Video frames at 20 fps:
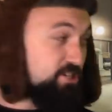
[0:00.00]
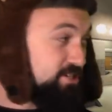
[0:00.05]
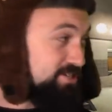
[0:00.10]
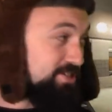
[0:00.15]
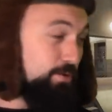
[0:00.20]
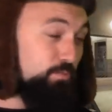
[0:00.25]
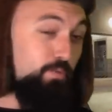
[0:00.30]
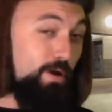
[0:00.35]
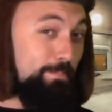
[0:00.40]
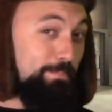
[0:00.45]
is
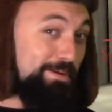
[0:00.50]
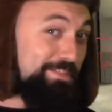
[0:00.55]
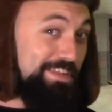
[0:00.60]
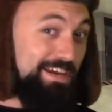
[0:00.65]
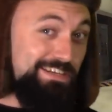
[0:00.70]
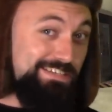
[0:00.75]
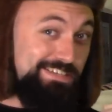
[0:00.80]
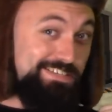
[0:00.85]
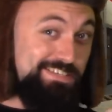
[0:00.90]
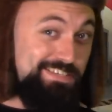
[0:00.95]
a weapon
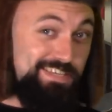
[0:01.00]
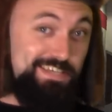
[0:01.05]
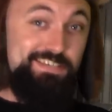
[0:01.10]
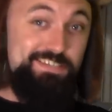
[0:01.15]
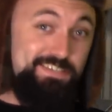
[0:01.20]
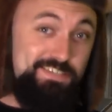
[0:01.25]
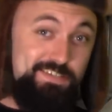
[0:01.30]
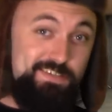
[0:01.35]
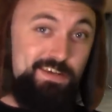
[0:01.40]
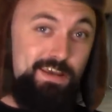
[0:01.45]
that
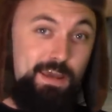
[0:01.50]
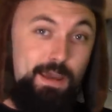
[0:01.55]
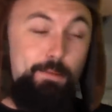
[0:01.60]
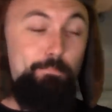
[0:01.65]
exists,